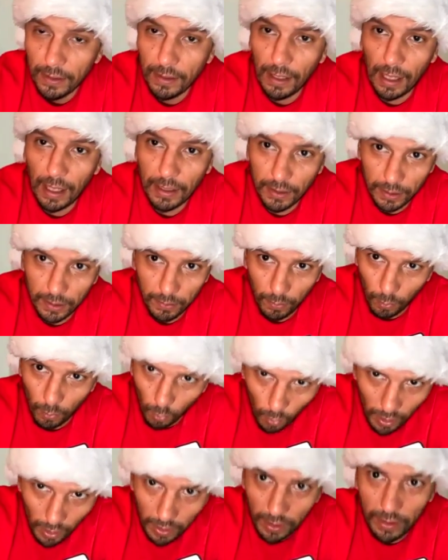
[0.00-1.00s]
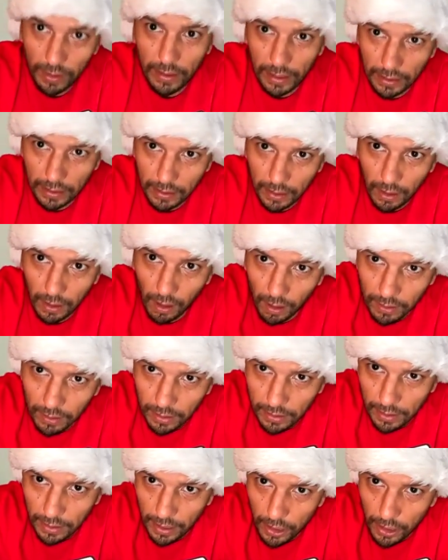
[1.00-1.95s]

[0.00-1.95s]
that's one of the things that causes